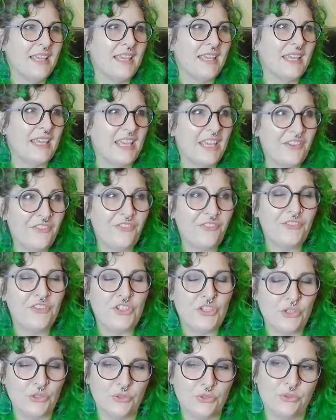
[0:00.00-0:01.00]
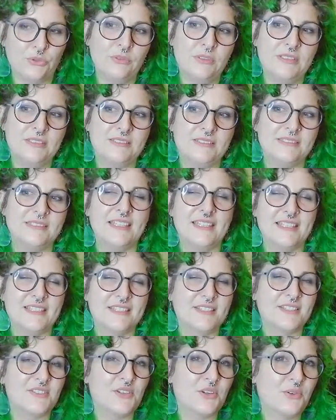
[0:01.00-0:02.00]
if you, and this
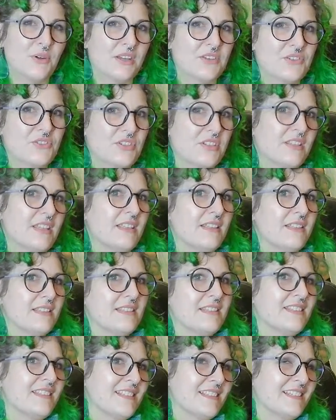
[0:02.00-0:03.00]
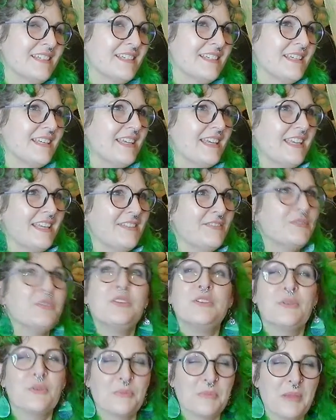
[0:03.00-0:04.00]
is a question that,
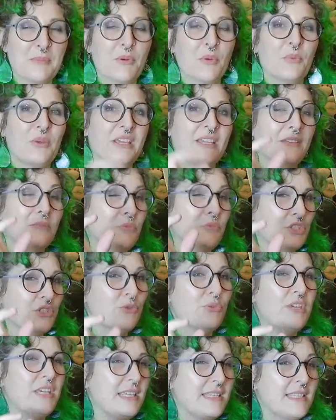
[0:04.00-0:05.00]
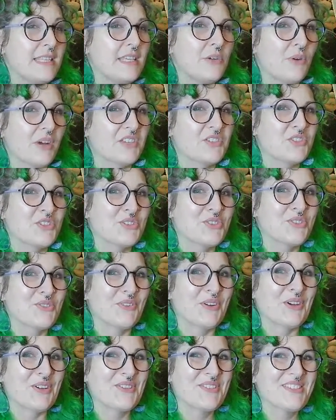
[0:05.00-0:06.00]
remember, we do easy questions
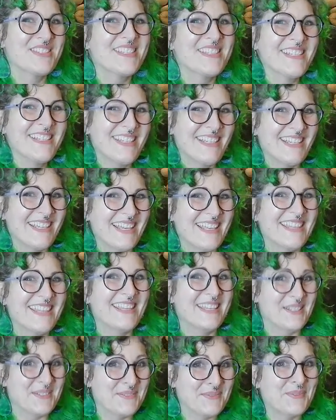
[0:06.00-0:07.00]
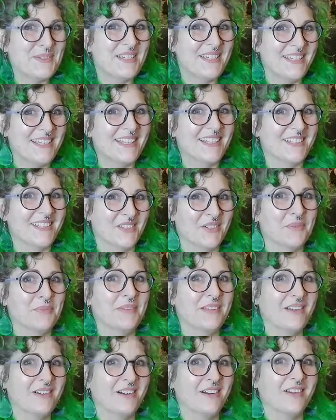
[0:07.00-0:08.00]
first, and then we get a little
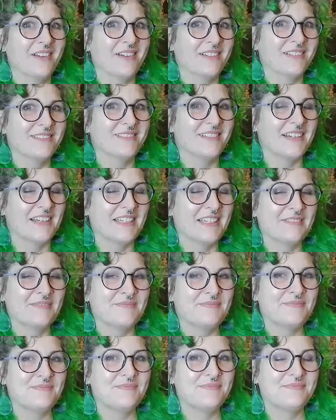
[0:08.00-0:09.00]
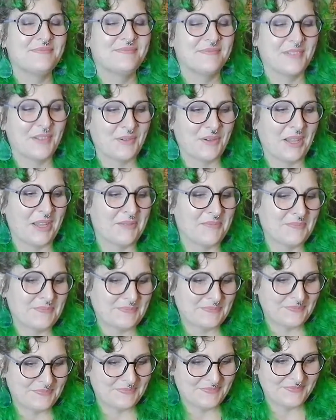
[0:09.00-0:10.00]
bit harder, right? Okay.
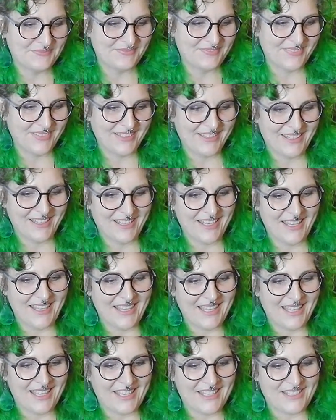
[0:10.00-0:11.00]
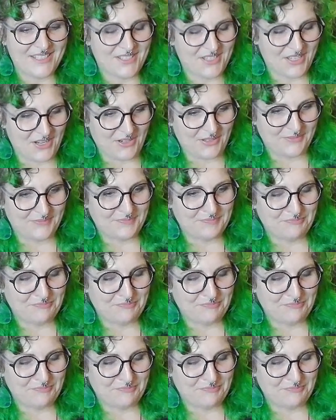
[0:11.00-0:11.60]
So